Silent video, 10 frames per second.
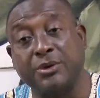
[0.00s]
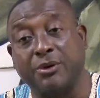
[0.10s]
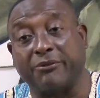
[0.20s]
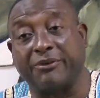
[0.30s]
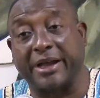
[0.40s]

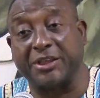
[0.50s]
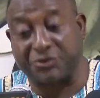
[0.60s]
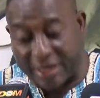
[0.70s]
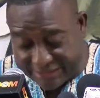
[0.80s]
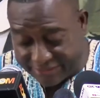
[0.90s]
of our
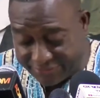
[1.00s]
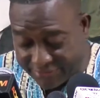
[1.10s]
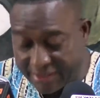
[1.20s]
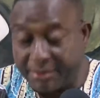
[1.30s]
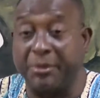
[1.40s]
extractive
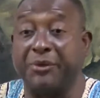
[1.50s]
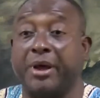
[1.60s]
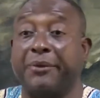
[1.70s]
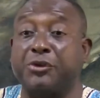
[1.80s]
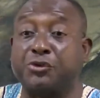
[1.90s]

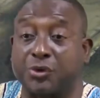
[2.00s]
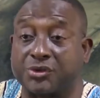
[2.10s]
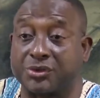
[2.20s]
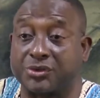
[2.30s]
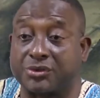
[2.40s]
mineral
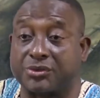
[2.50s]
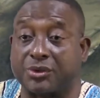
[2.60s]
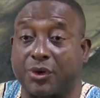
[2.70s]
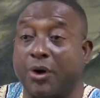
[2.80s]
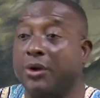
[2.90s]
resources,
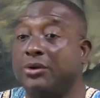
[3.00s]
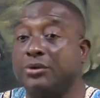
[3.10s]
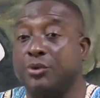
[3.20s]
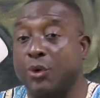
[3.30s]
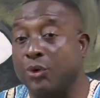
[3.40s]
oil,
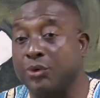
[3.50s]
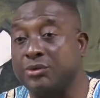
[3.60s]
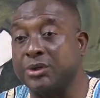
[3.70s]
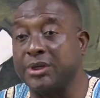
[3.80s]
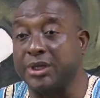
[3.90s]

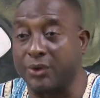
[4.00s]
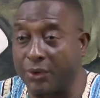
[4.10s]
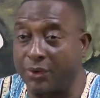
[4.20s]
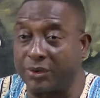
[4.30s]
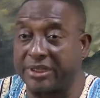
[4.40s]
gold, and
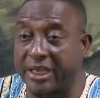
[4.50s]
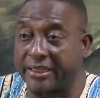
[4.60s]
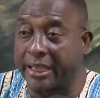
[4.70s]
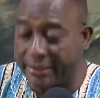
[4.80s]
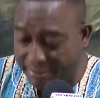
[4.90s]
all the
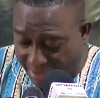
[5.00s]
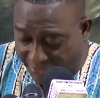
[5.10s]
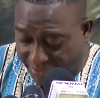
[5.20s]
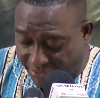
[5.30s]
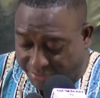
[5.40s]
other
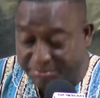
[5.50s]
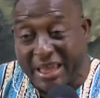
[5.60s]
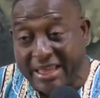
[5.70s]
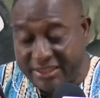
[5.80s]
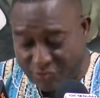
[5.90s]
minerals,
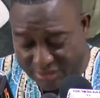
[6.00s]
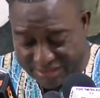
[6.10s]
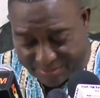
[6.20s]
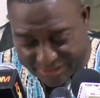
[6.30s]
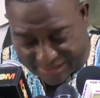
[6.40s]
barely
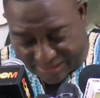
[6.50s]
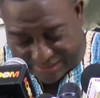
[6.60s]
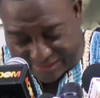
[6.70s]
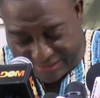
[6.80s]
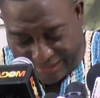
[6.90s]
20%.
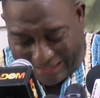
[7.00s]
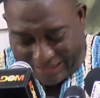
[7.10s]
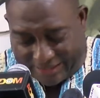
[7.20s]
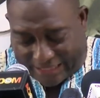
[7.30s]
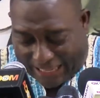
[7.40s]

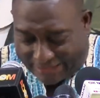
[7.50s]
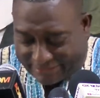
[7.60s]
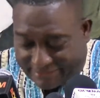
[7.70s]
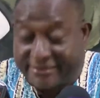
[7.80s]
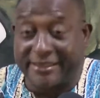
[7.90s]
And
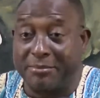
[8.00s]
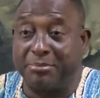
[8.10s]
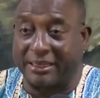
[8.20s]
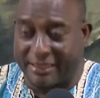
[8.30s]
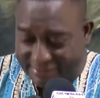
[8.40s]
this
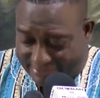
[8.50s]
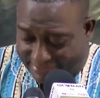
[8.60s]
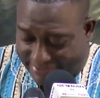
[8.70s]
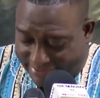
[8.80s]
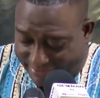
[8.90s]
imbalance,
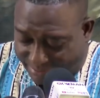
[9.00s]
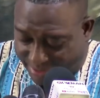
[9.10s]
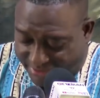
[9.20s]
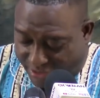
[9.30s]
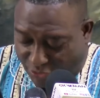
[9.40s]

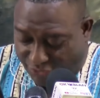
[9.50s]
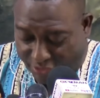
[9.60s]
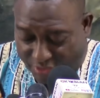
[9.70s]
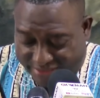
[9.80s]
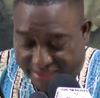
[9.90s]
President
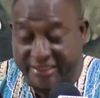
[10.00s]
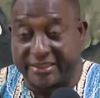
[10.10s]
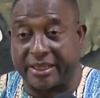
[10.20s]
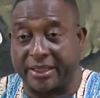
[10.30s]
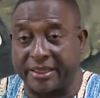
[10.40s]
Akufo-Addo is telling the